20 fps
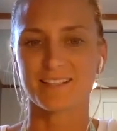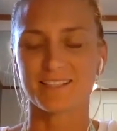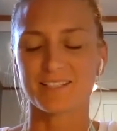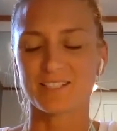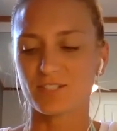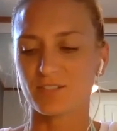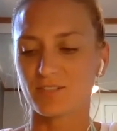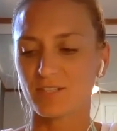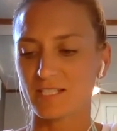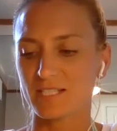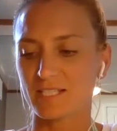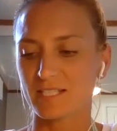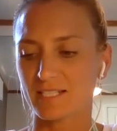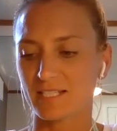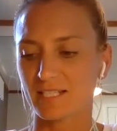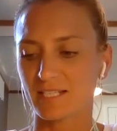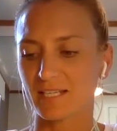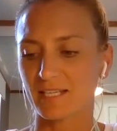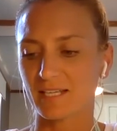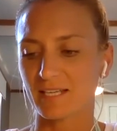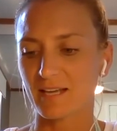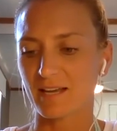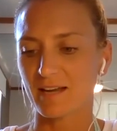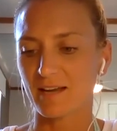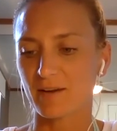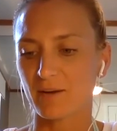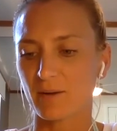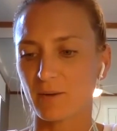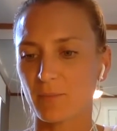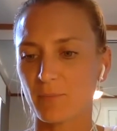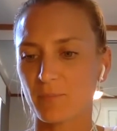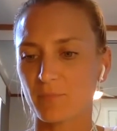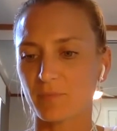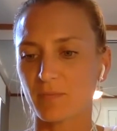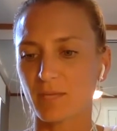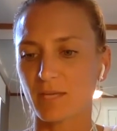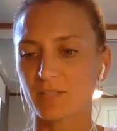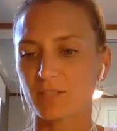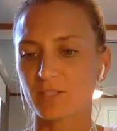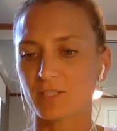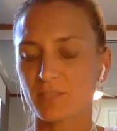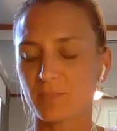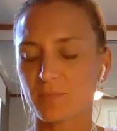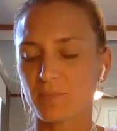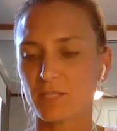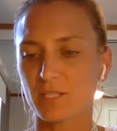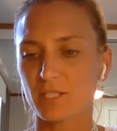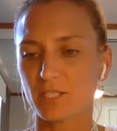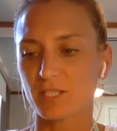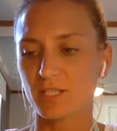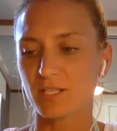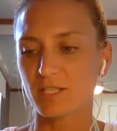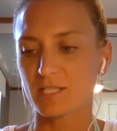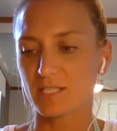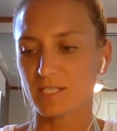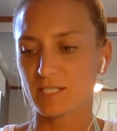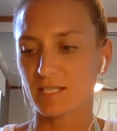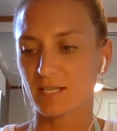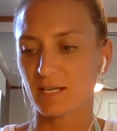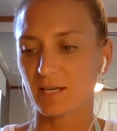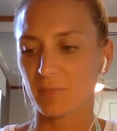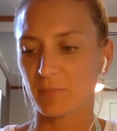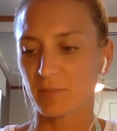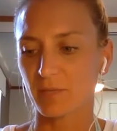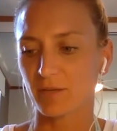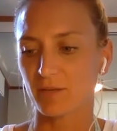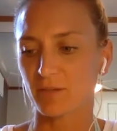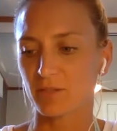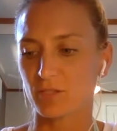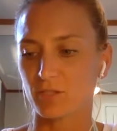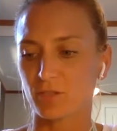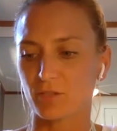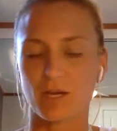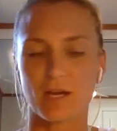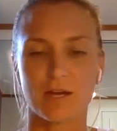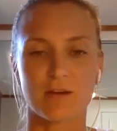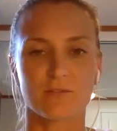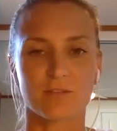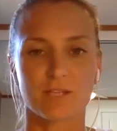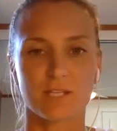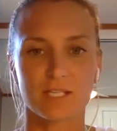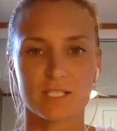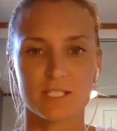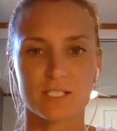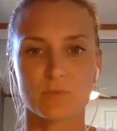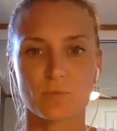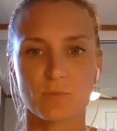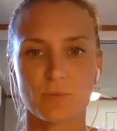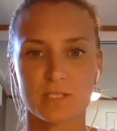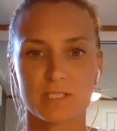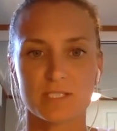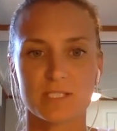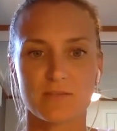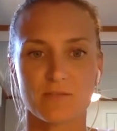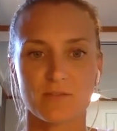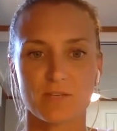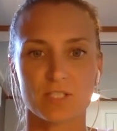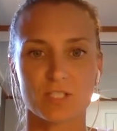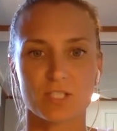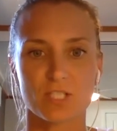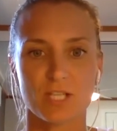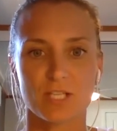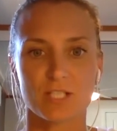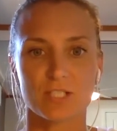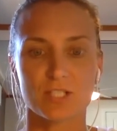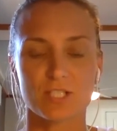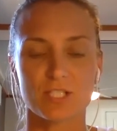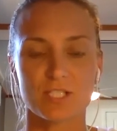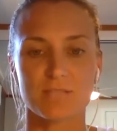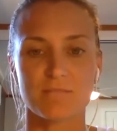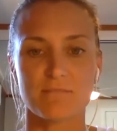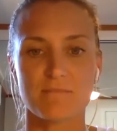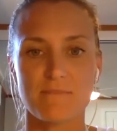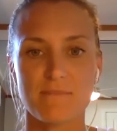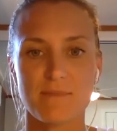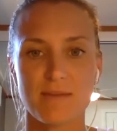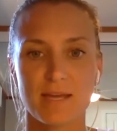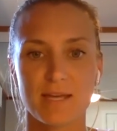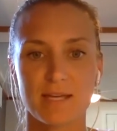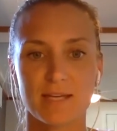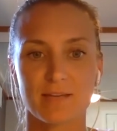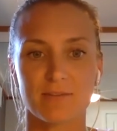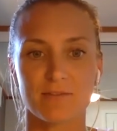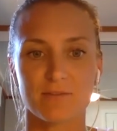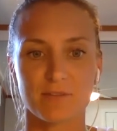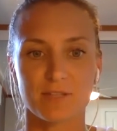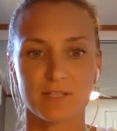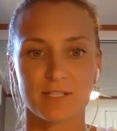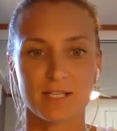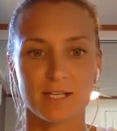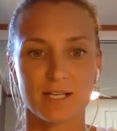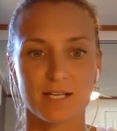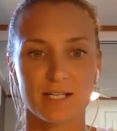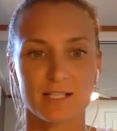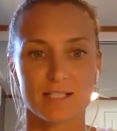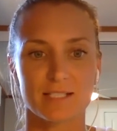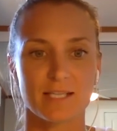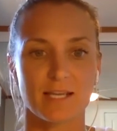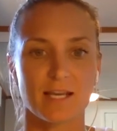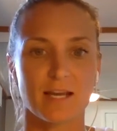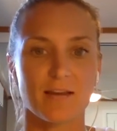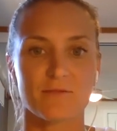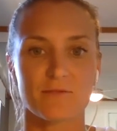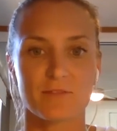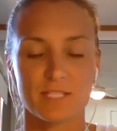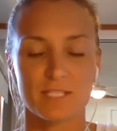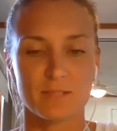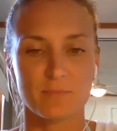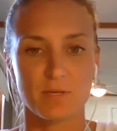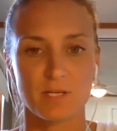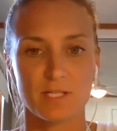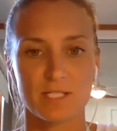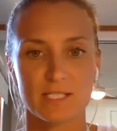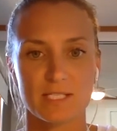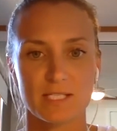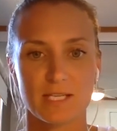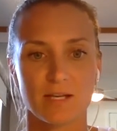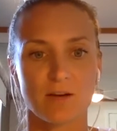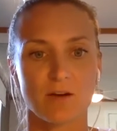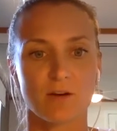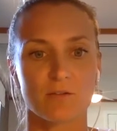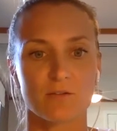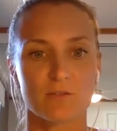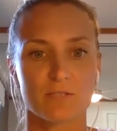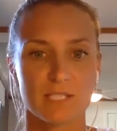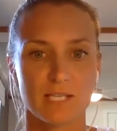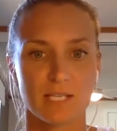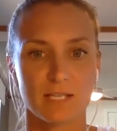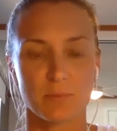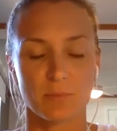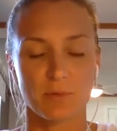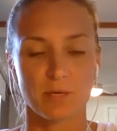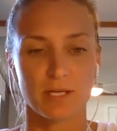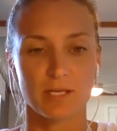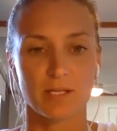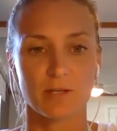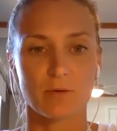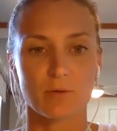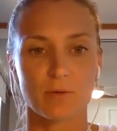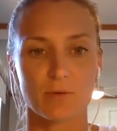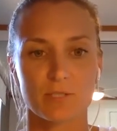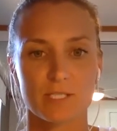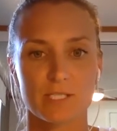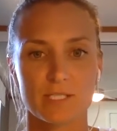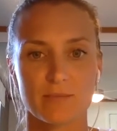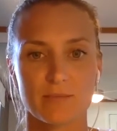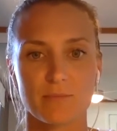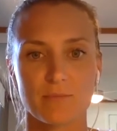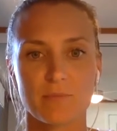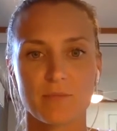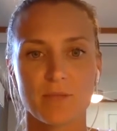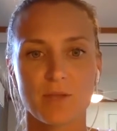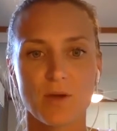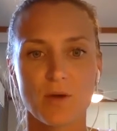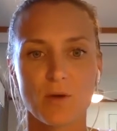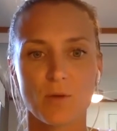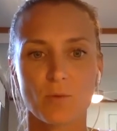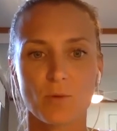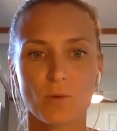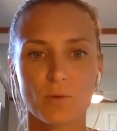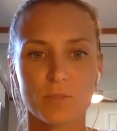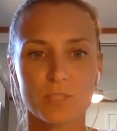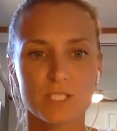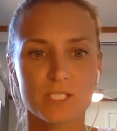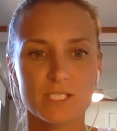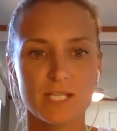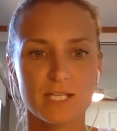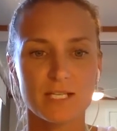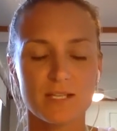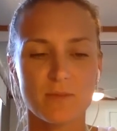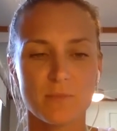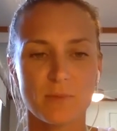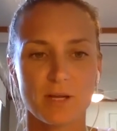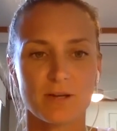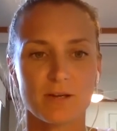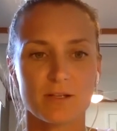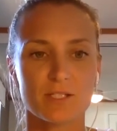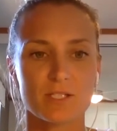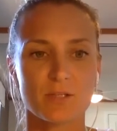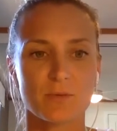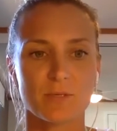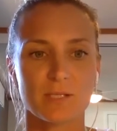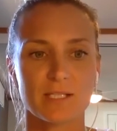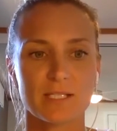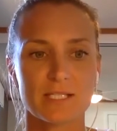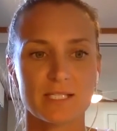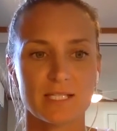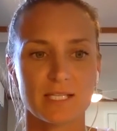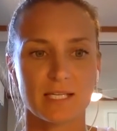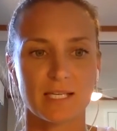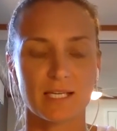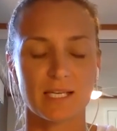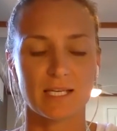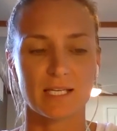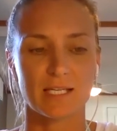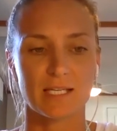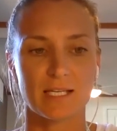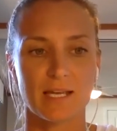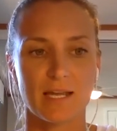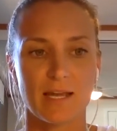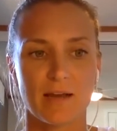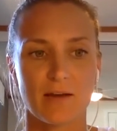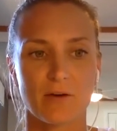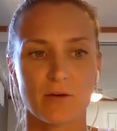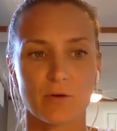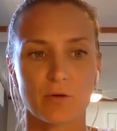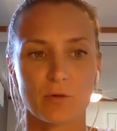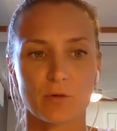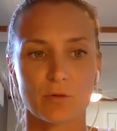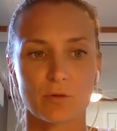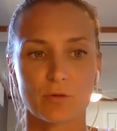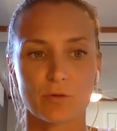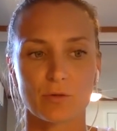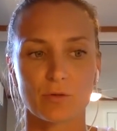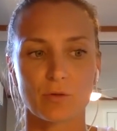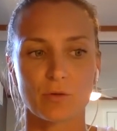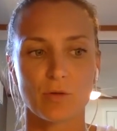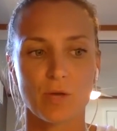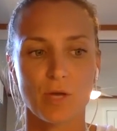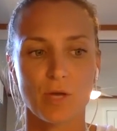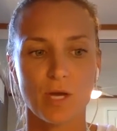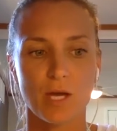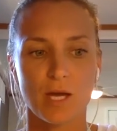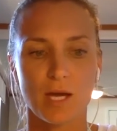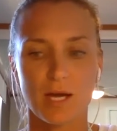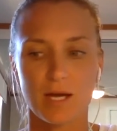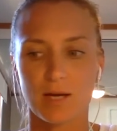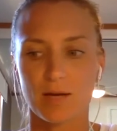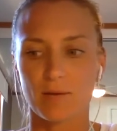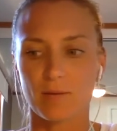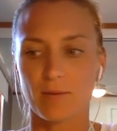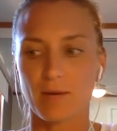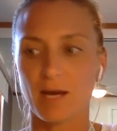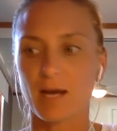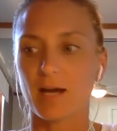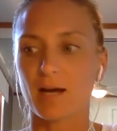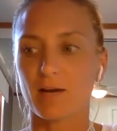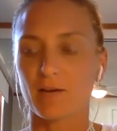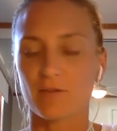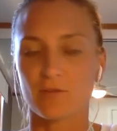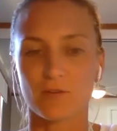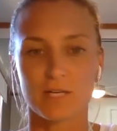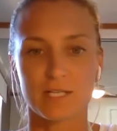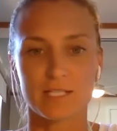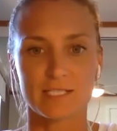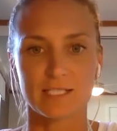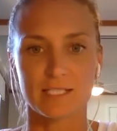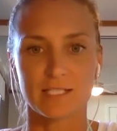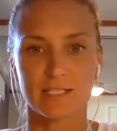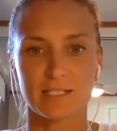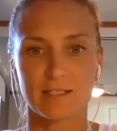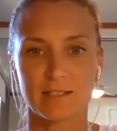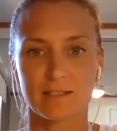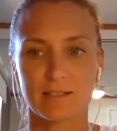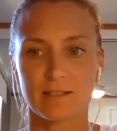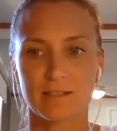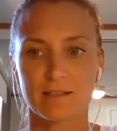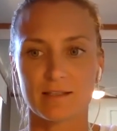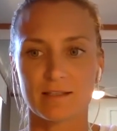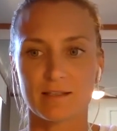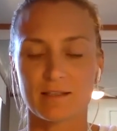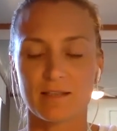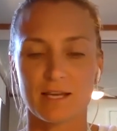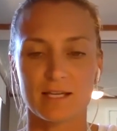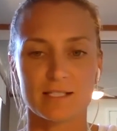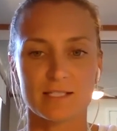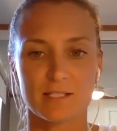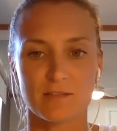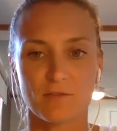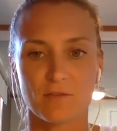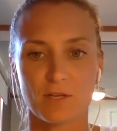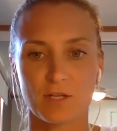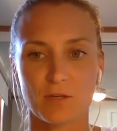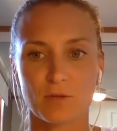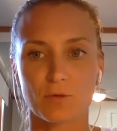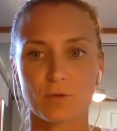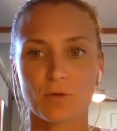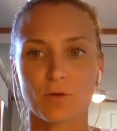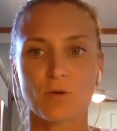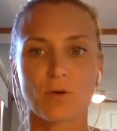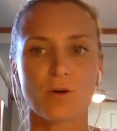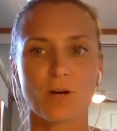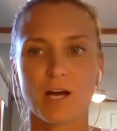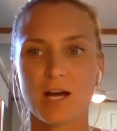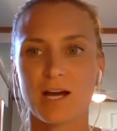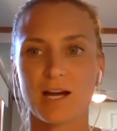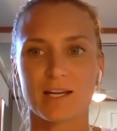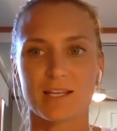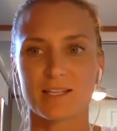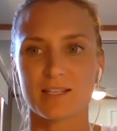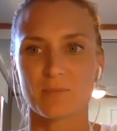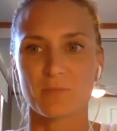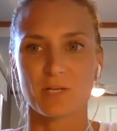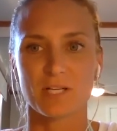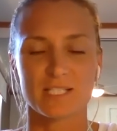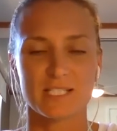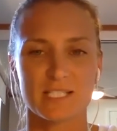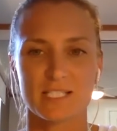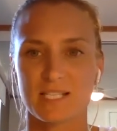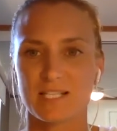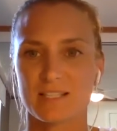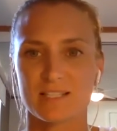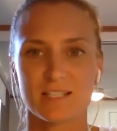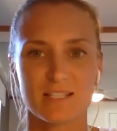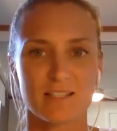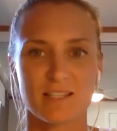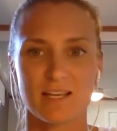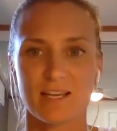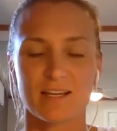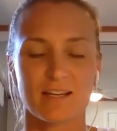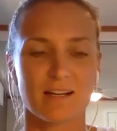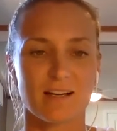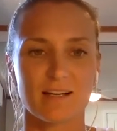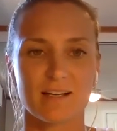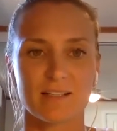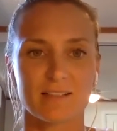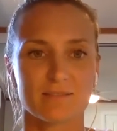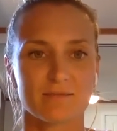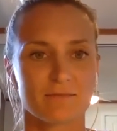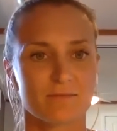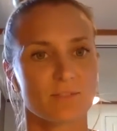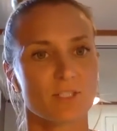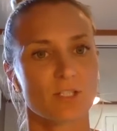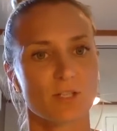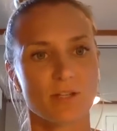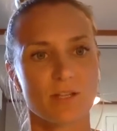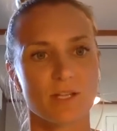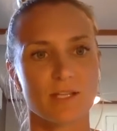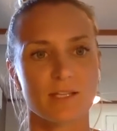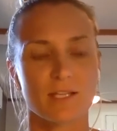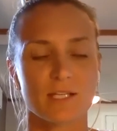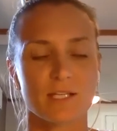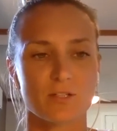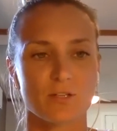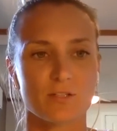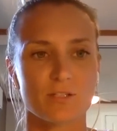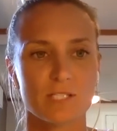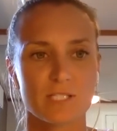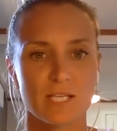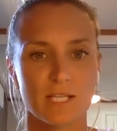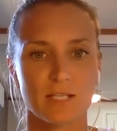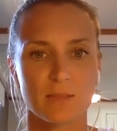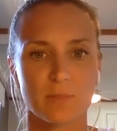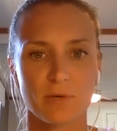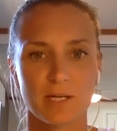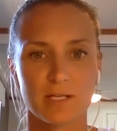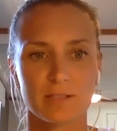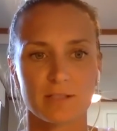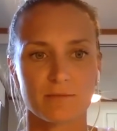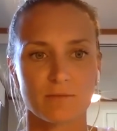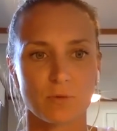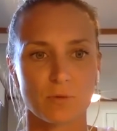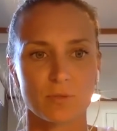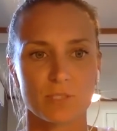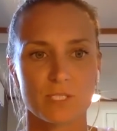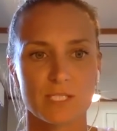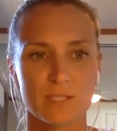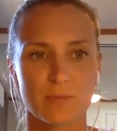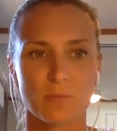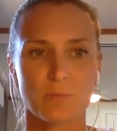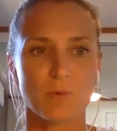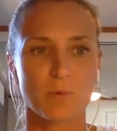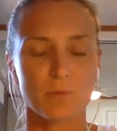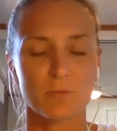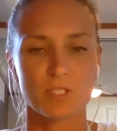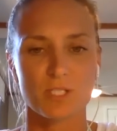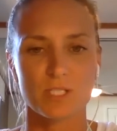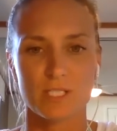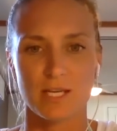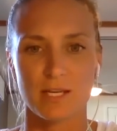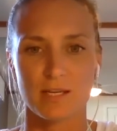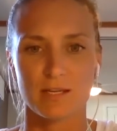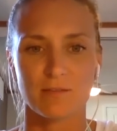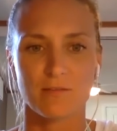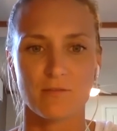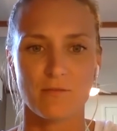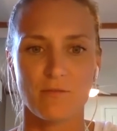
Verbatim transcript: interesting. And you did mention at the start, parents who have kids with severe challenges may find it hard to have this mindset of celebrating autism. What would you say to the parents who are listening in now who are finding that difficult or are in the mindset that they aren't, you know, that they don't celebrate autism? What would you say?